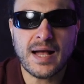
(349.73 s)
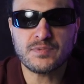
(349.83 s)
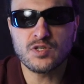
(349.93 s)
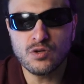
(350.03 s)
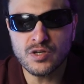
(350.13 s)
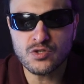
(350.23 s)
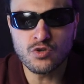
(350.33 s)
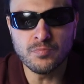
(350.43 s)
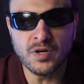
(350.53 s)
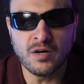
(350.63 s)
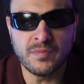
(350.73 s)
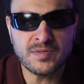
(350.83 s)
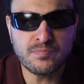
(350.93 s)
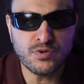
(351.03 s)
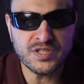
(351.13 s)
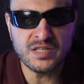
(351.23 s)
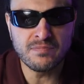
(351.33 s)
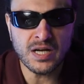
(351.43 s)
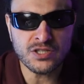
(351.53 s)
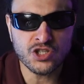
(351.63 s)
absolutely superb. It's pretty
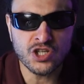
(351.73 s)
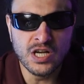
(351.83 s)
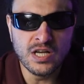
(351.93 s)
much